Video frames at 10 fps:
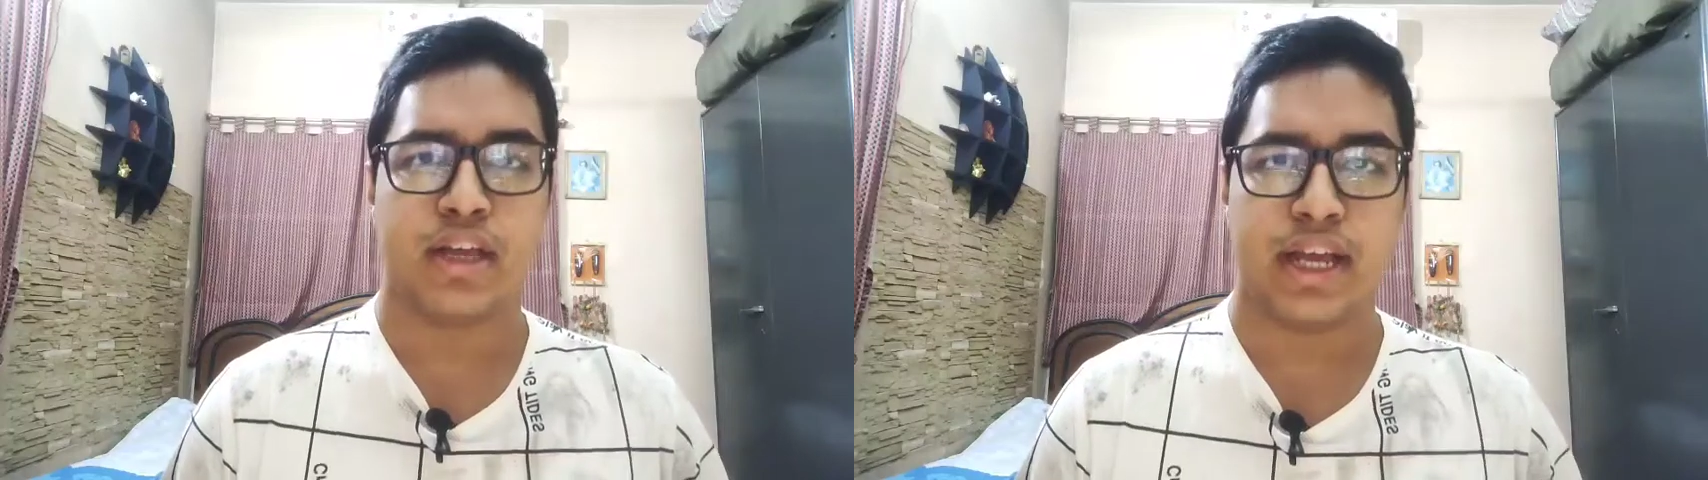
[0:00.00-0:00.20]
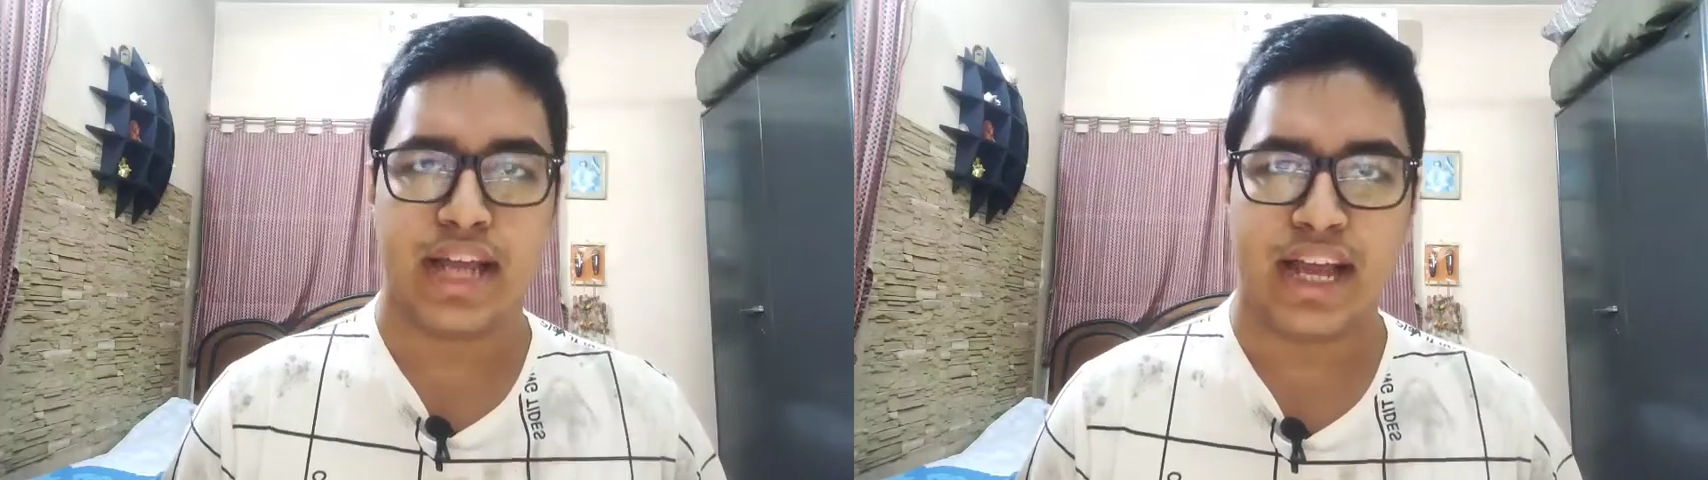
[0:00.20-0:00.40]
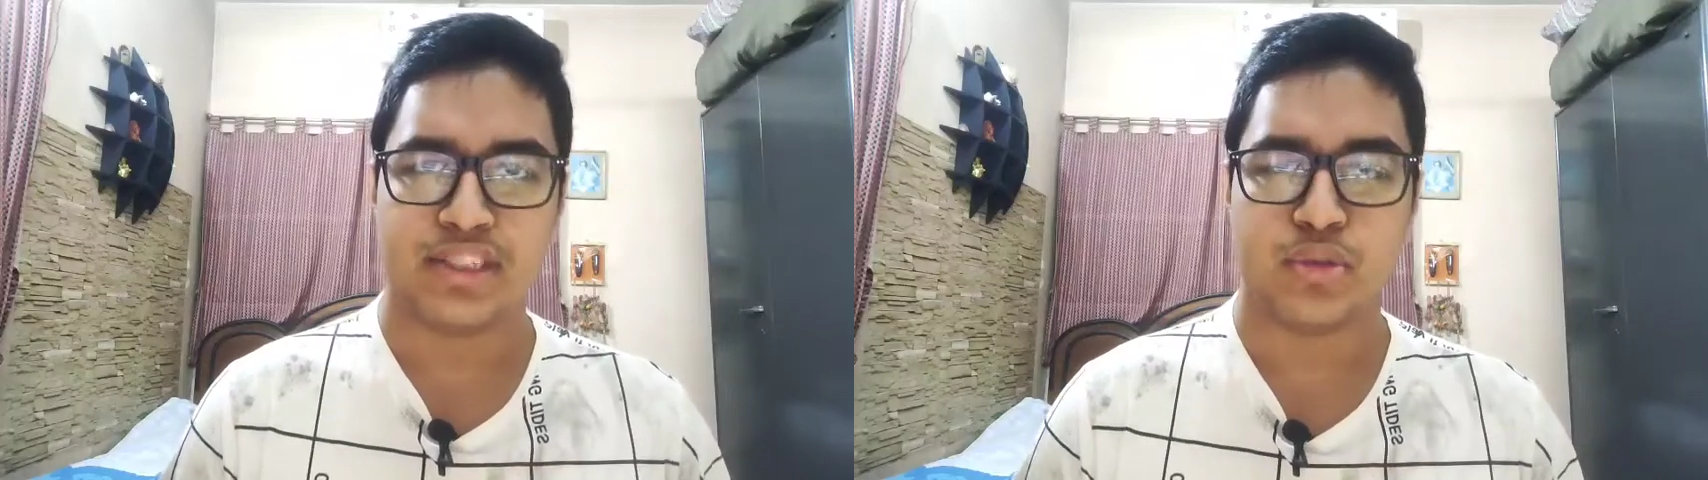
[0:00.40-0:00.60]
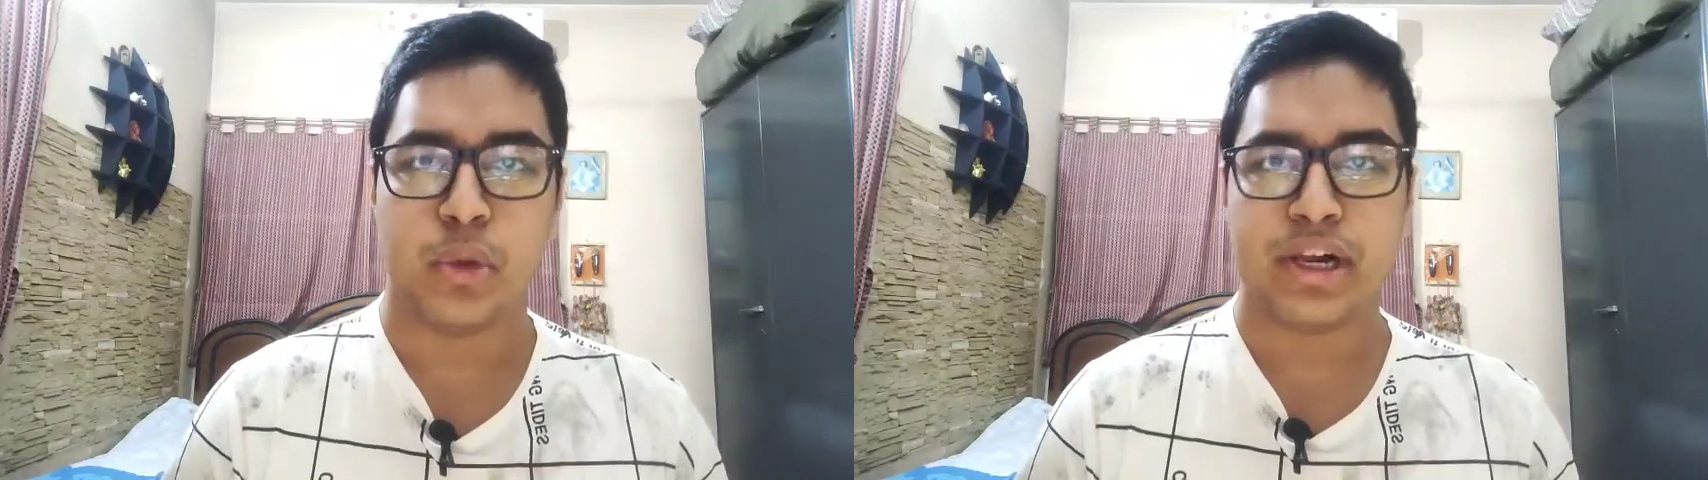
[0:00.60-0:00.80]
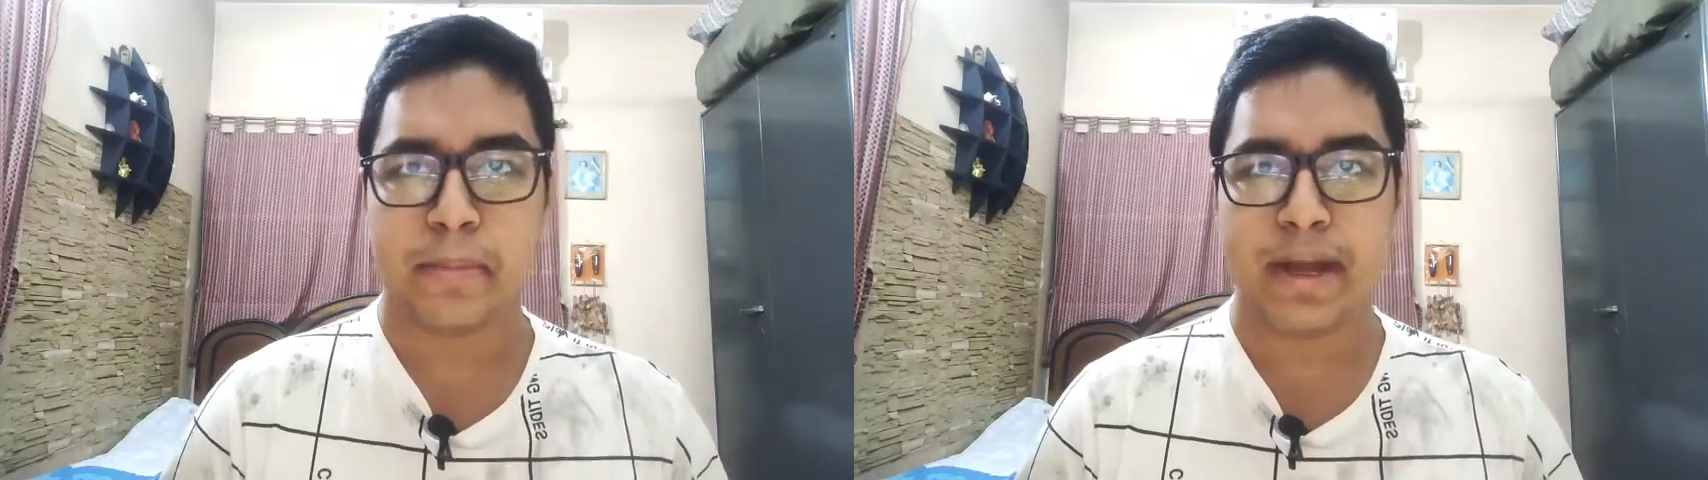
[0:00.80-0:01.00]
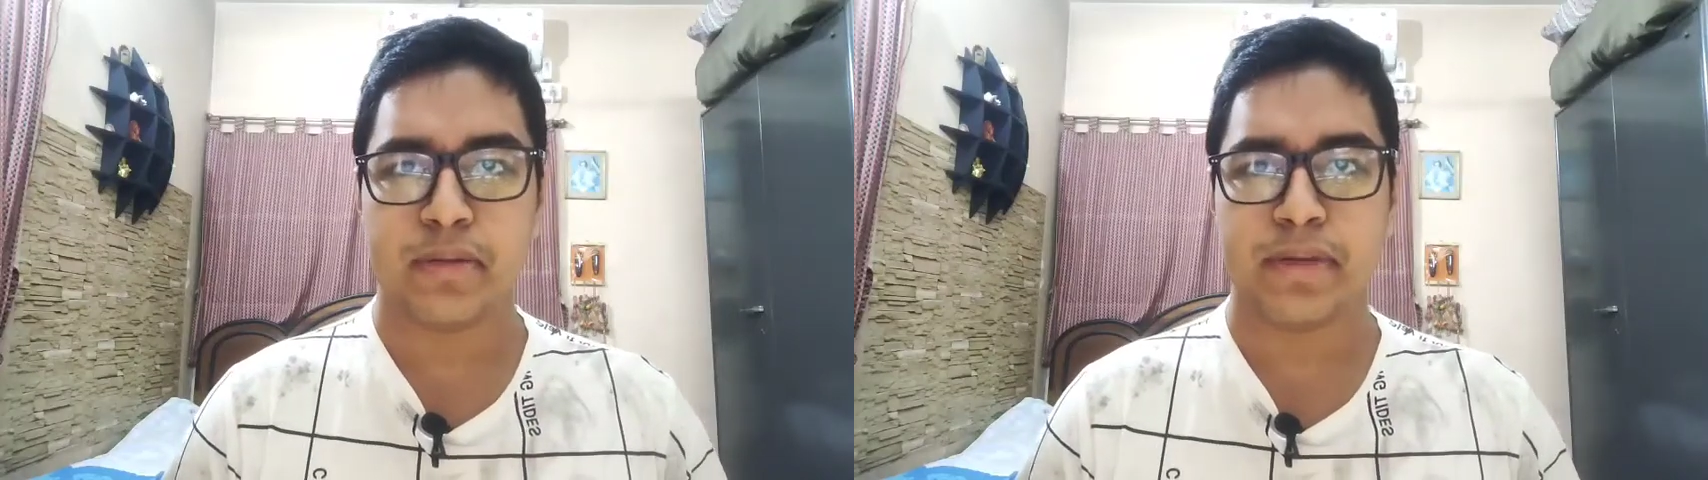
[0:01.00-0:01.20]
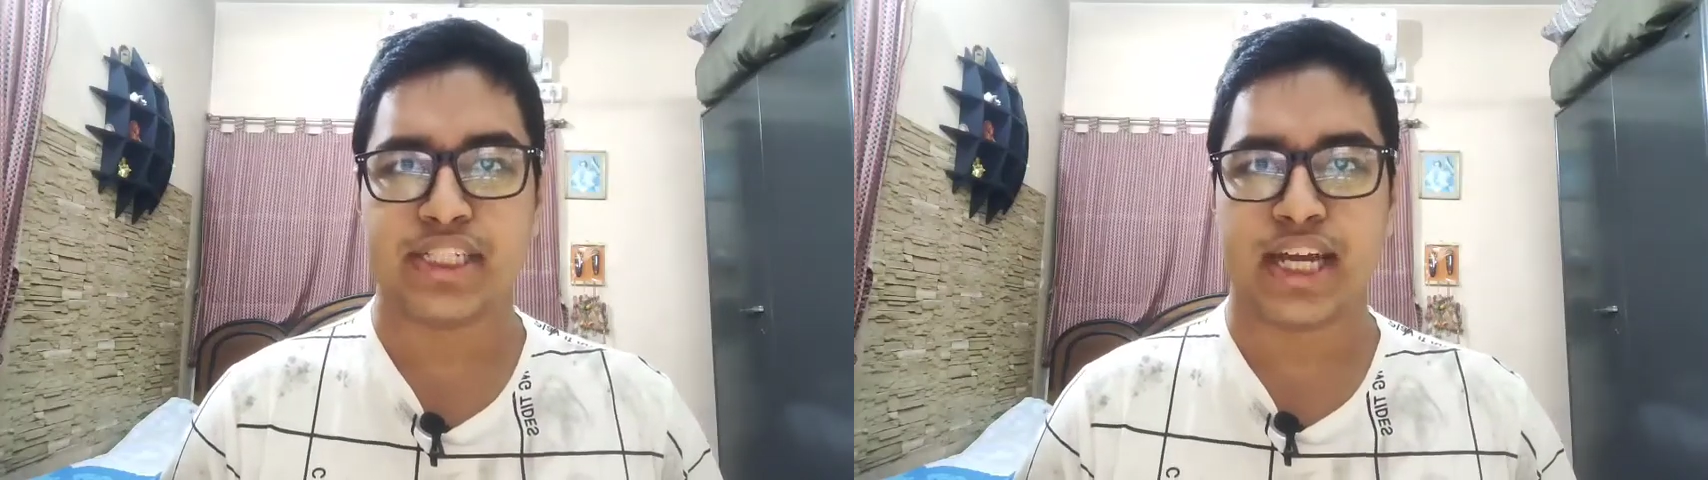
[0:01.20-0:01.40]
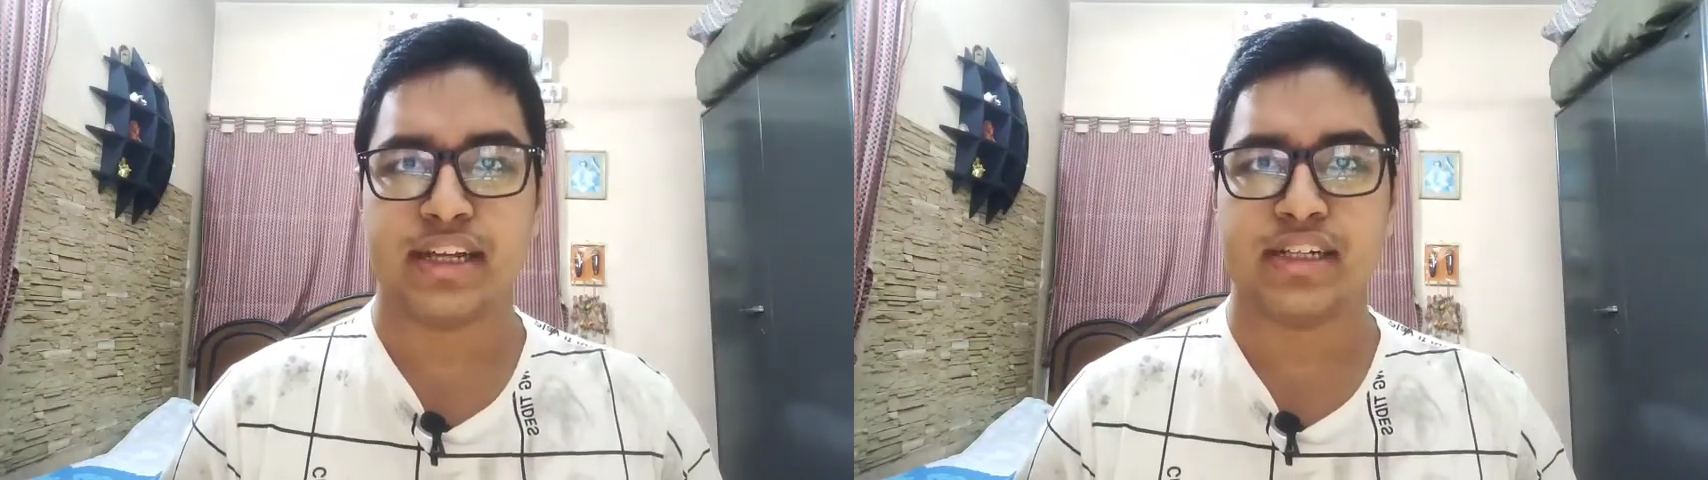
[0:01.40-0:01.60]
Hey guys, welcome back to my
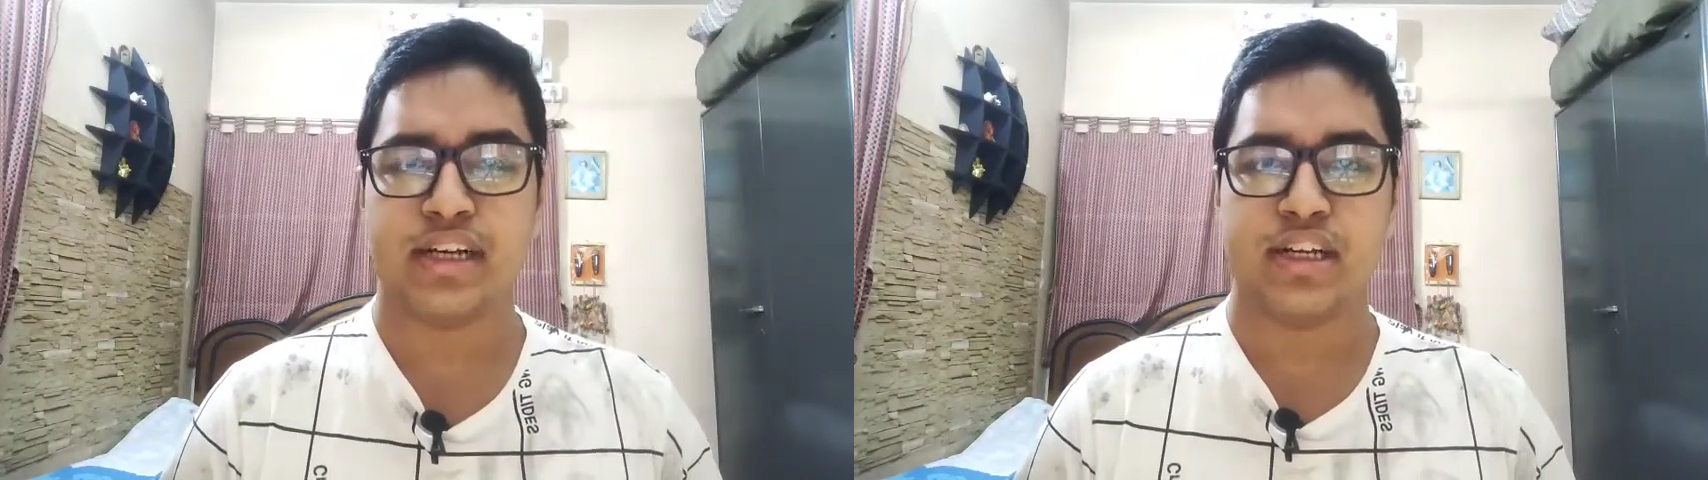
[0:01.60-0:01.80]
channel.